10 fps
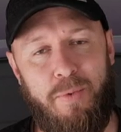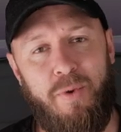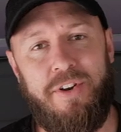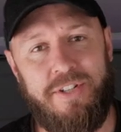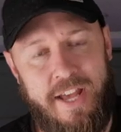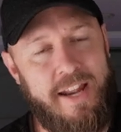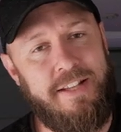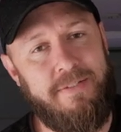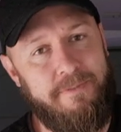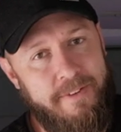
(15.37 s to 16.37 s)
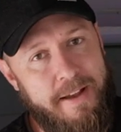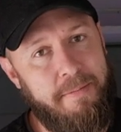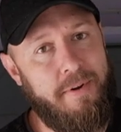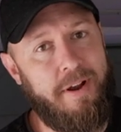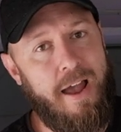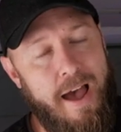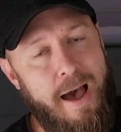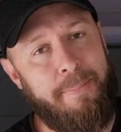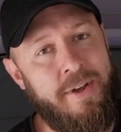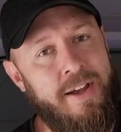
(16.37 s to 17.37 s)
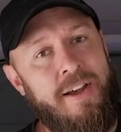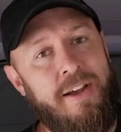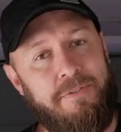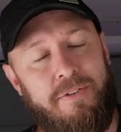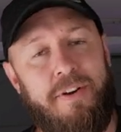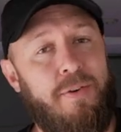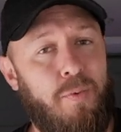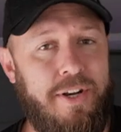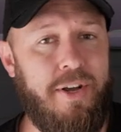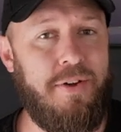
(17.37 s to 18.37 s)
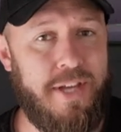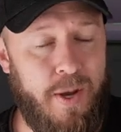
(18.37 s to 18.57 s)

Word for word: more than just handing some fabric up in front of your windows.